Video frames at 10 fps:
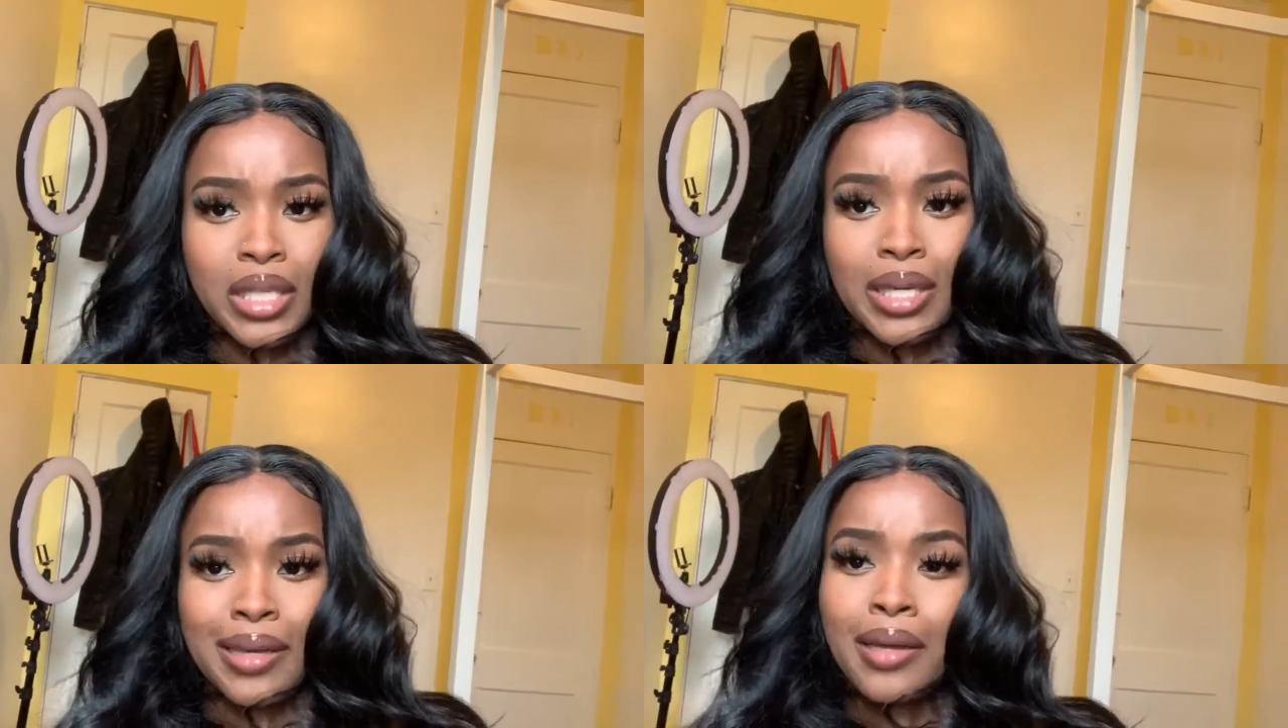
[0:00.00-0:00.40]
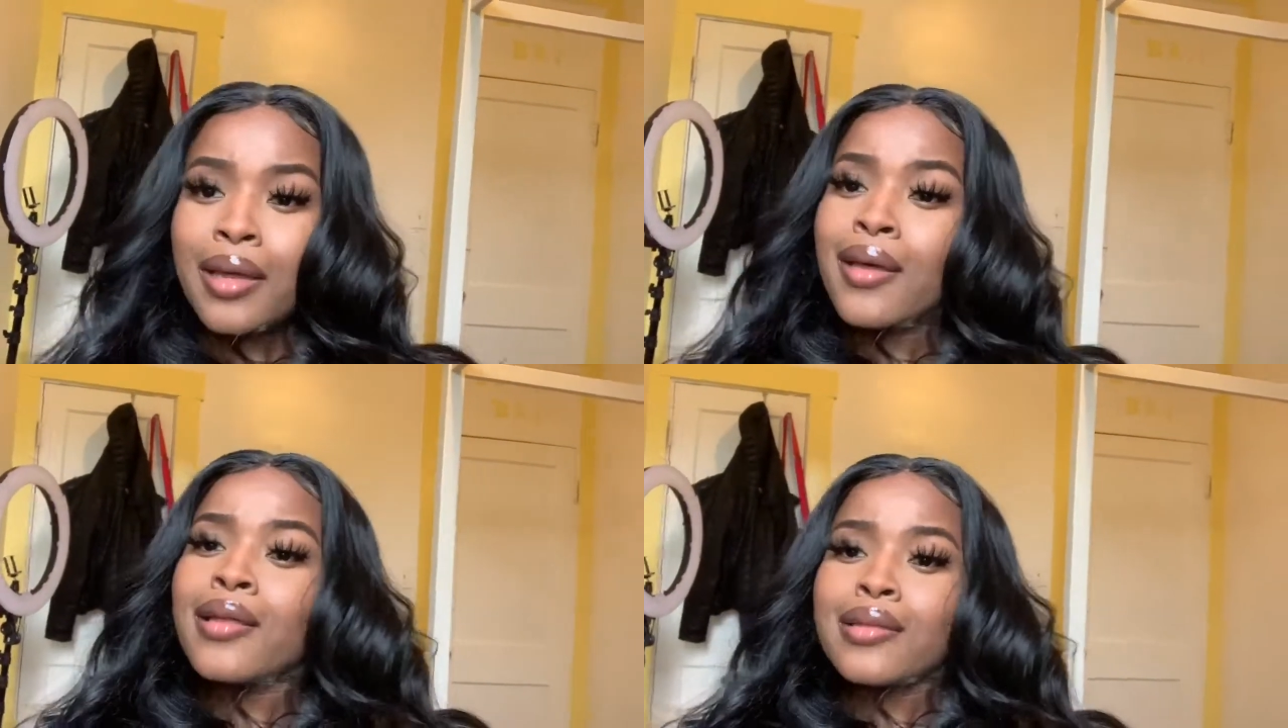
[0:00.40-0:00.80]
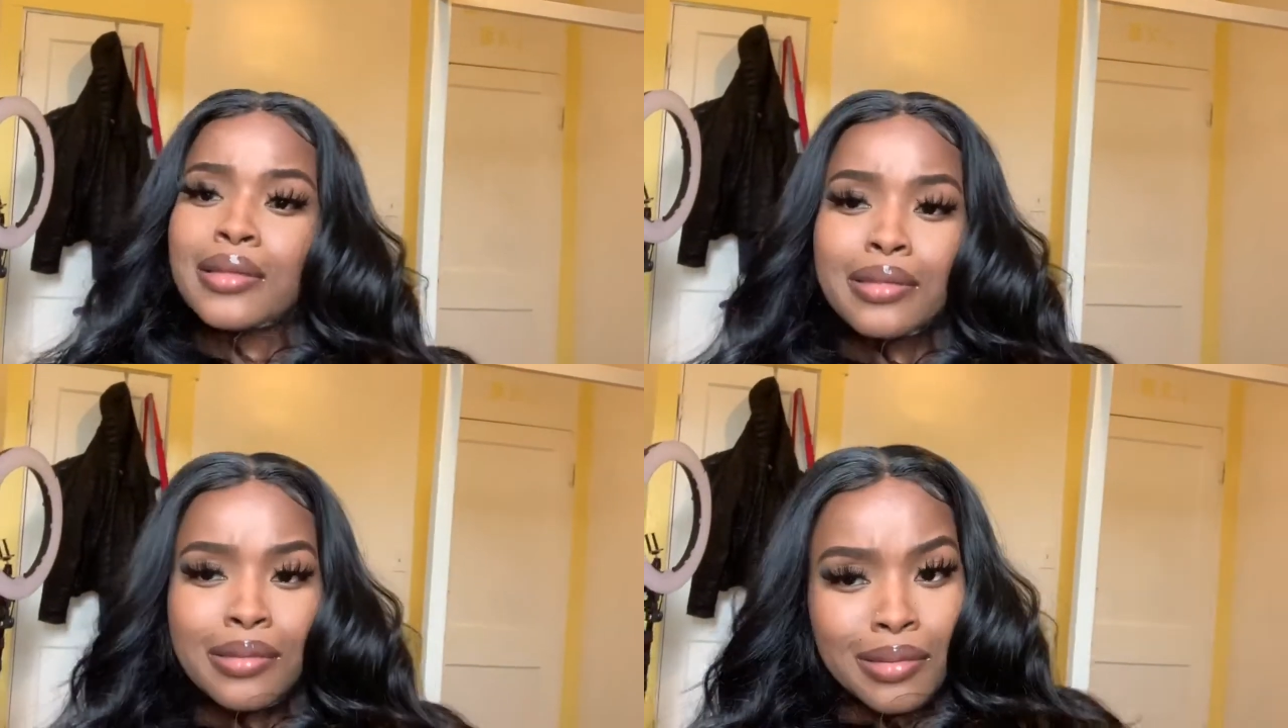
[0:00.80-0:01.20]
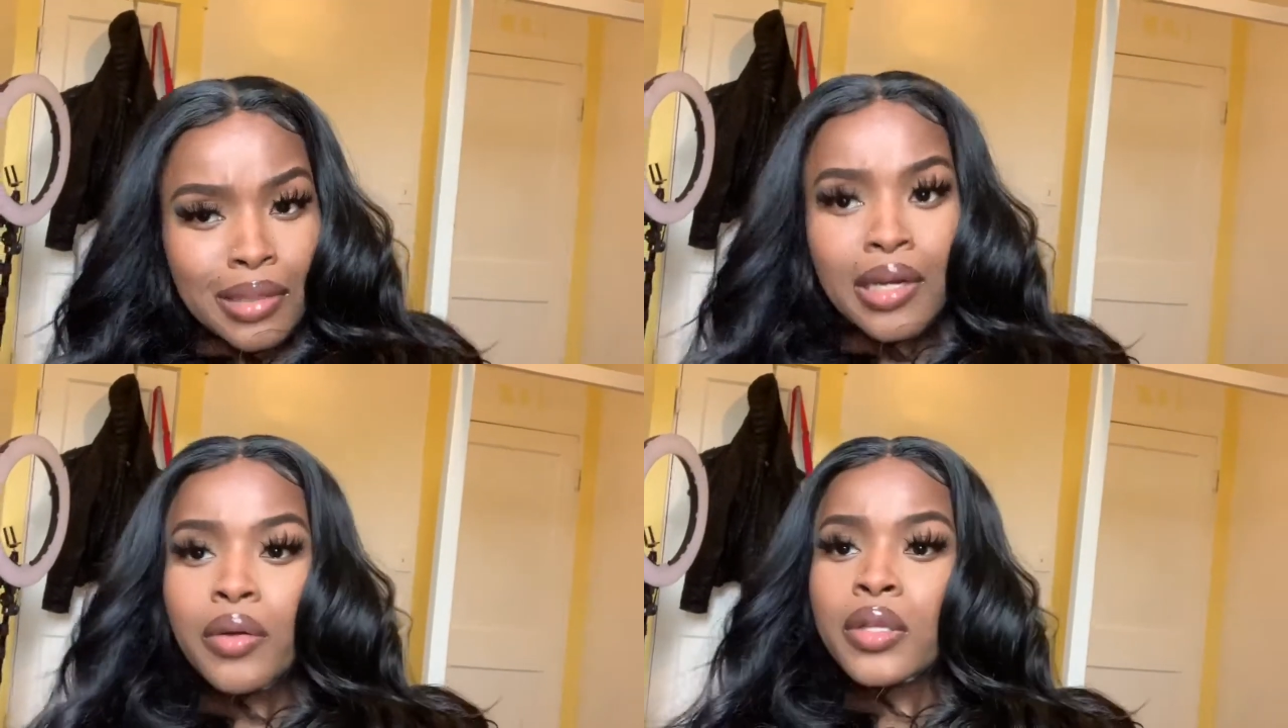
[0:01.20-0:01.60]
light,
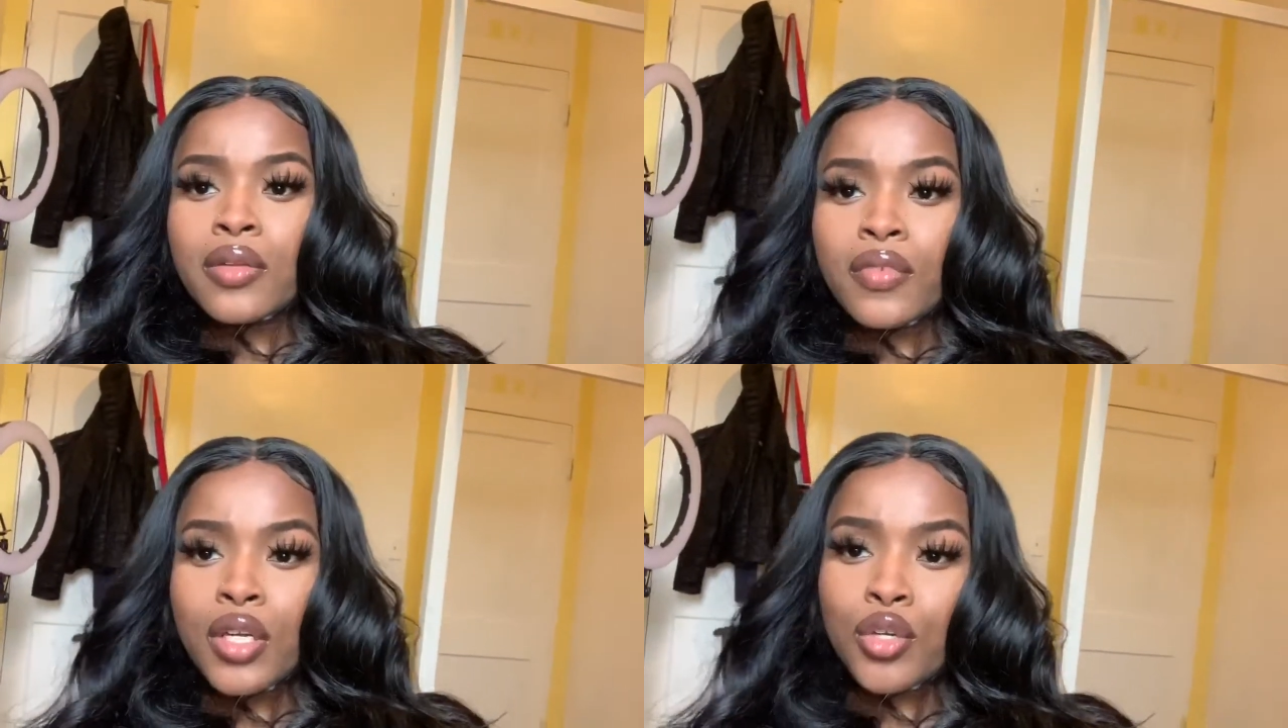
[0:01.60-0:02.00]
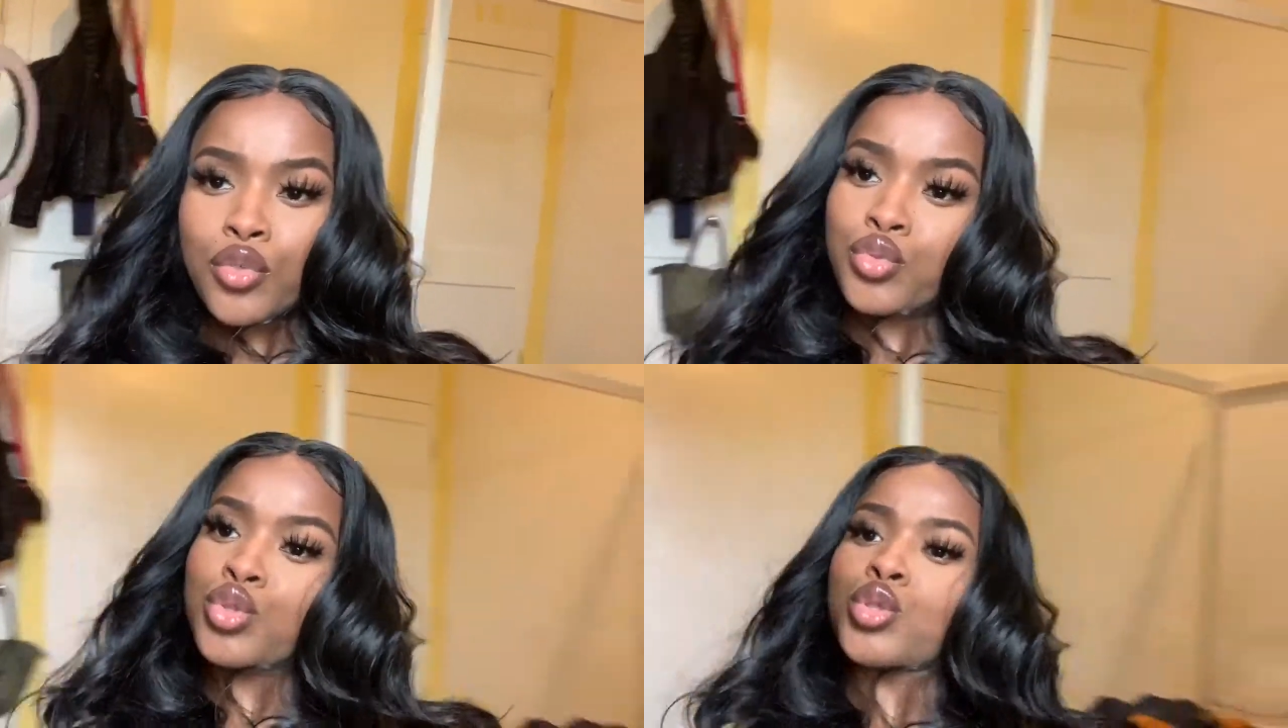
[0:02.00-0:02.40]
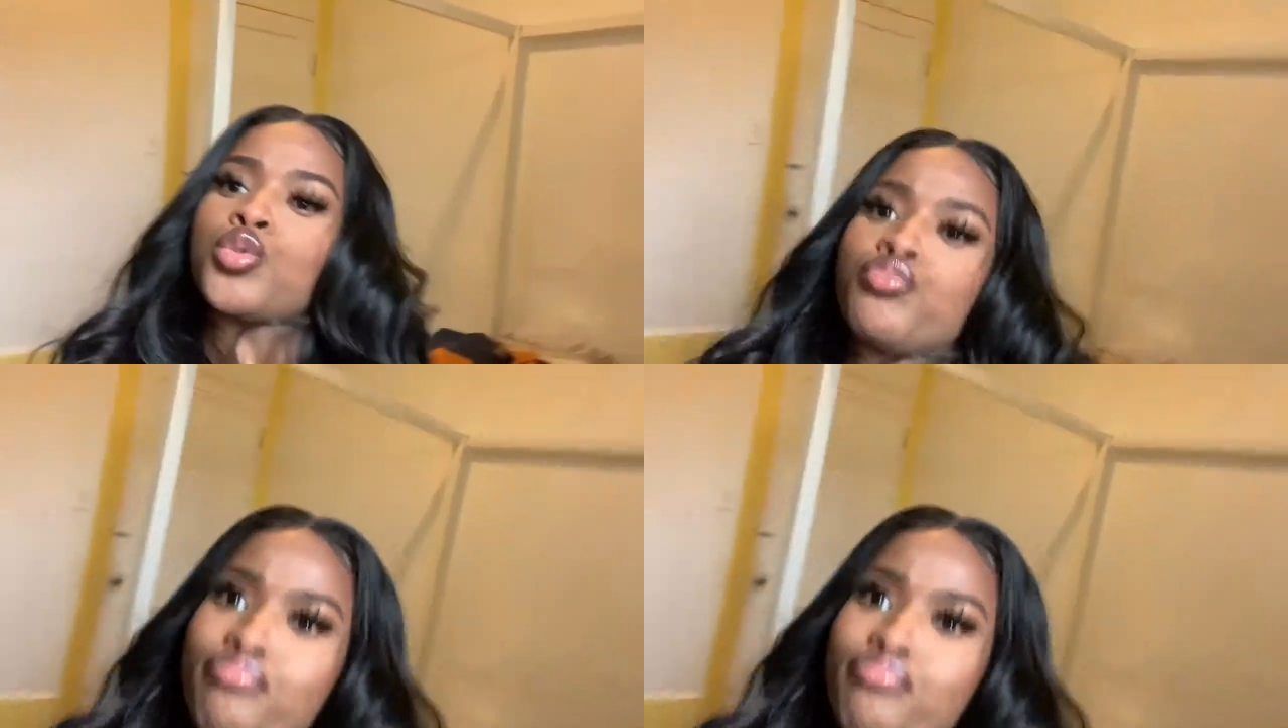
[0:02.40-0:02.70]
then I'll end the video. So